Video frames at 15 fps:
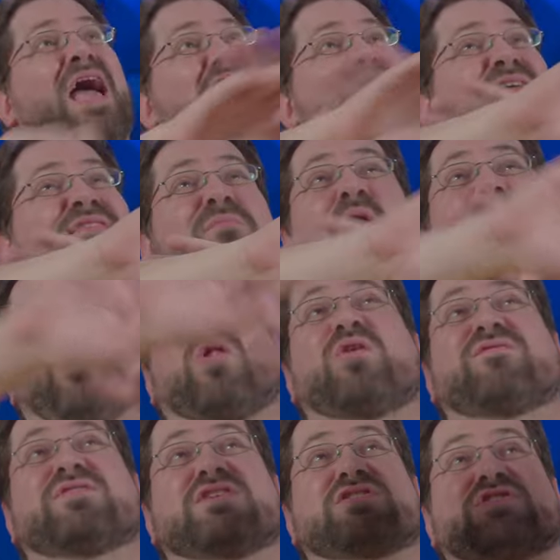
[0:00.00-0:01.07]
I have them all
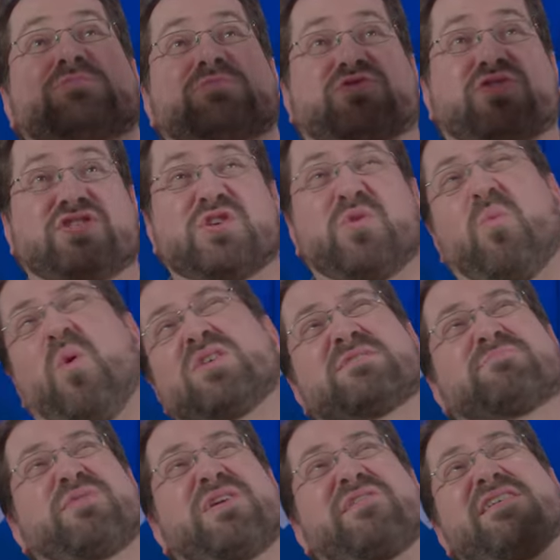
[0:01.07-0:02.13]
over the tube stretching wall
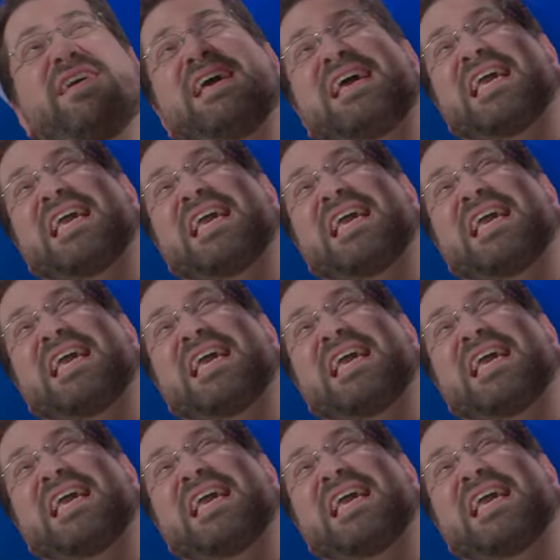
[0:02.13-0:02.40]
spreader.